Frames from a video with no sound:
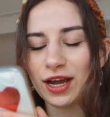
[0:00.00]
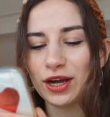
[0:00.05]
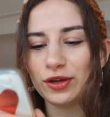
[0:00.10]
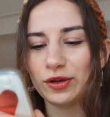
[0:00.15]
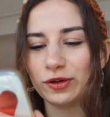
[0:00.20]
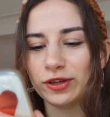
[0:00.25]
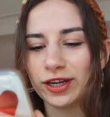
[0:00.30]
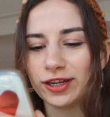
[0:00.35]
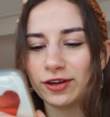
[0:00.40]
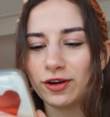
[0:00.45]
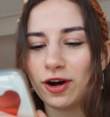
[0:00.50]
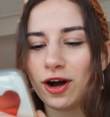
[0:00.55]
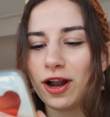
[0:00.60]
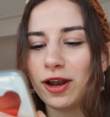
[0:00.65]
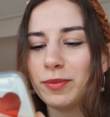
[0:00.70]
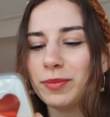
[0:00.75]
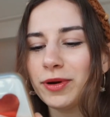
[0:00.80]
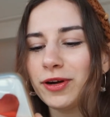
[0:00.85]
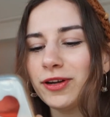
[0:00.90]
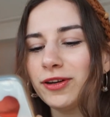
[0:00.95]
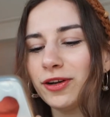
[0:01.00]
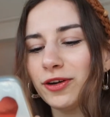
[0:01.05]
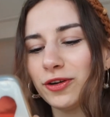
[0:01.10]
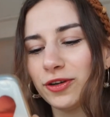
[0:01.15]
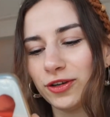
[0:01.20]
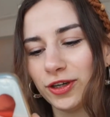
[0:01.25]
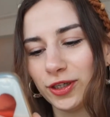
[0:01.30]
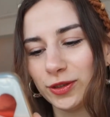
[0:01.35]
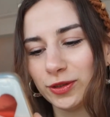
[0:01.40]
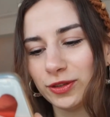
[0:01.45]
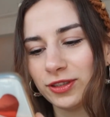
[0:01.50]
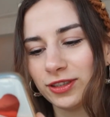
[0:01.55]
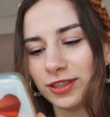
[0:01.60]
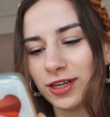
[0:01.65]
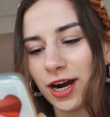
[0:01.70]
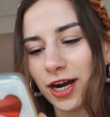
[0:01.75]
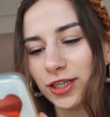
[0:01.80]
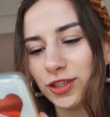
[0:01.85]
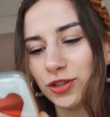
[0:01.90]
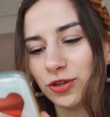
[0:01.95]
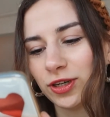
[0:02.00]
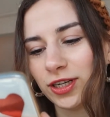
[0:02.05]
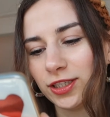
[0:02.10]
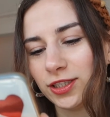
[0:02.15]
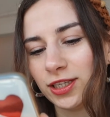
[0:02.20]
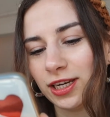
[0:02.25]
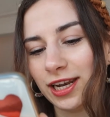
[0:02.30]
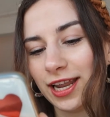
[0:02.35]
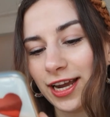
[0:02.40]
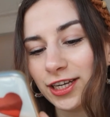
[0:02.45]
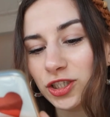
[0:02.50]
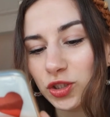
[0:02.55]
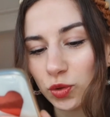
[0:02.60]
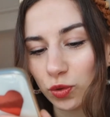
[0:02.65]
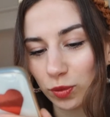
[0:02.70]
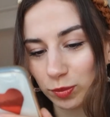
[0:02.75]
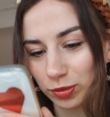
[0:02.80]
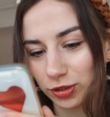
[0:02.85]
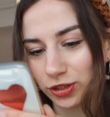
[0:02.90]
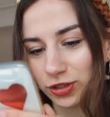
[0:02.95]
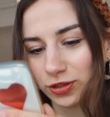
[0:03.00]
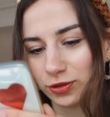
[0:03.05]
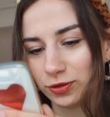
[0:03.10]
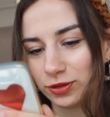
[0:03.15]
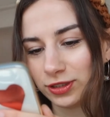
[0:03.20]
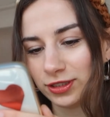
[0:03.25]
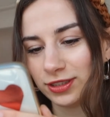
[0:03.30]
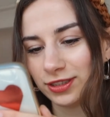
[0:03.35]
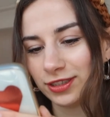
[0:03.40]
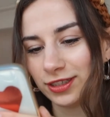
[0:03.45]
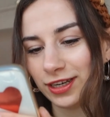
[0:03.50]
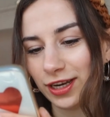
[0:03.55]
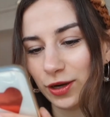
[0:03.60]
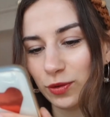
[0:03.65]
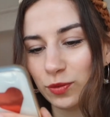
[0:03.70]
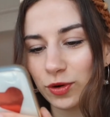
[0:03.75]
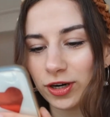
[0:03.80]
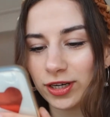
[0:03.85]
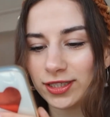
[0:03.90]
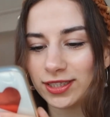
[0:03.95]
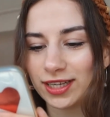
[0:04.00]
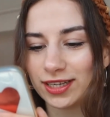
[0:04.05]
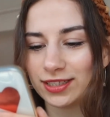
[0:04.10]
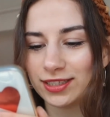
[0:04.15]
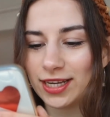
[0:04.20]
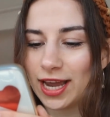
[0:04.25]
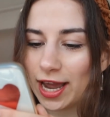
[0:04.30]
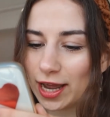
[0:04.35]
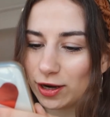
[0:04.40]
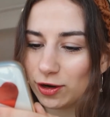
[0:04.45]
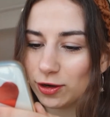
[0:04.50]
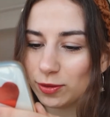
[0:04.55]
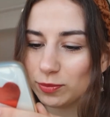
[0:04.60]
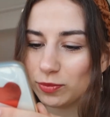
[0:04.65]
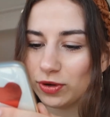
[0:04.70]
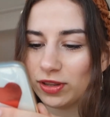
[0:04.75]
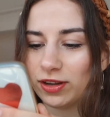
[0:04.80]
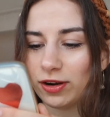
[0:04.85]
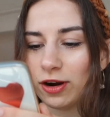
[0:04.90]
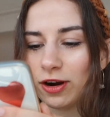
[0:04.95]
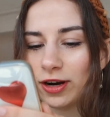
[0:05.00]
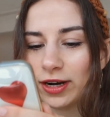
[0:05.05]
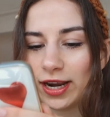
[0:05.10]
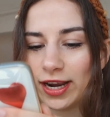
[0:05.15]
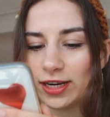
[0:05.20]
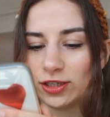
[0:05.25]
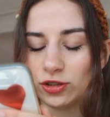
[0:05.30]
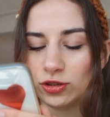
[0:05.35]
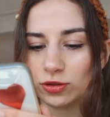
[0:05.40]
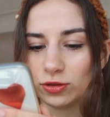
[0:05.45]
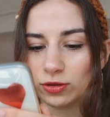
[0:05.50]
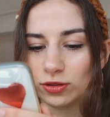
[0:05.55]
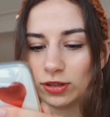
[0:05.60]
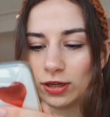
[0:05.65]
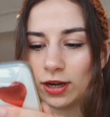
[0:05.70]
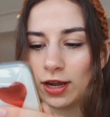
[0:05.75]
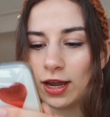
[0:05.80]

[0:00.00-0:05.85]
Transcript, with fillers: You can call upon Uriel to guide your intellectual pursuits. He works in tandem with the Archangel